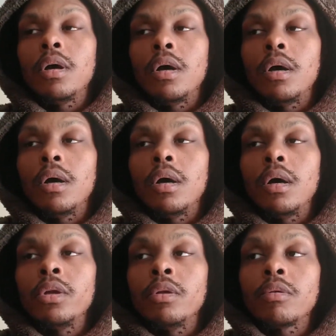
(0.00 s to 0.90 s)

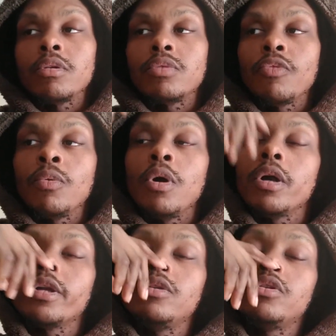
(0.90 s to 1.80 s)
uh, you know, Christopher
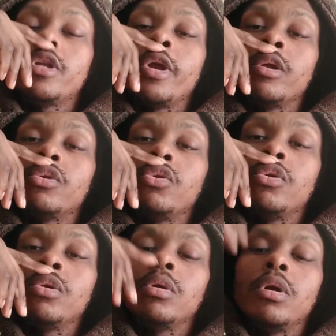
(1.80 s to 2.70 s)
Walken's
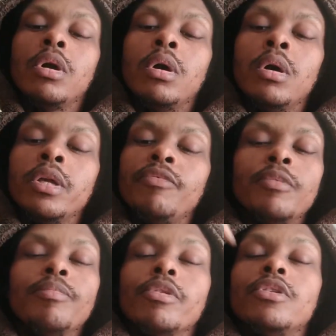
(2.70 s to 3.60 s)
character, uh,
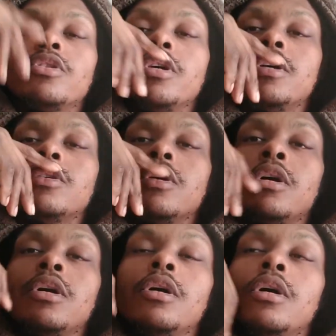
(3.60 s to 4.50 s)
even Princess,
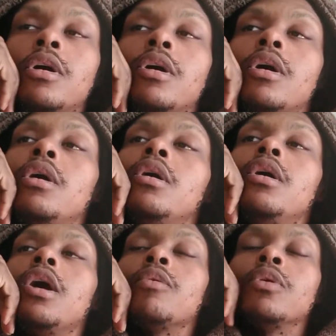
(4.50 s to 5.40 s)
uh,
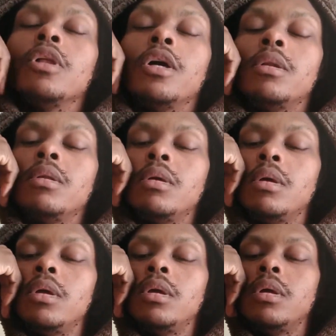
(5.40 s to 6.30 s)
Irulan,
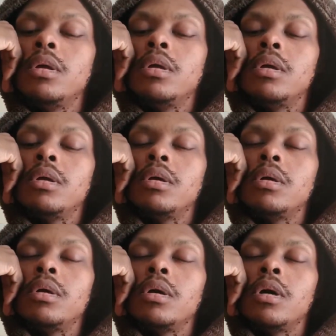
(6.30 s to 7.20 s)

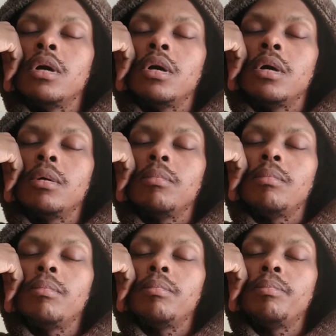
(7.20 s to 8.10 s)

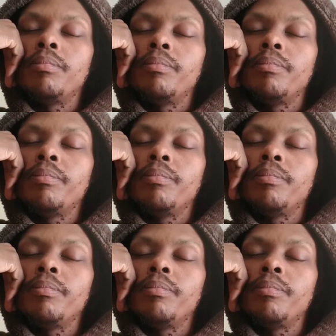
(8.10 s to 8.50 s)
um,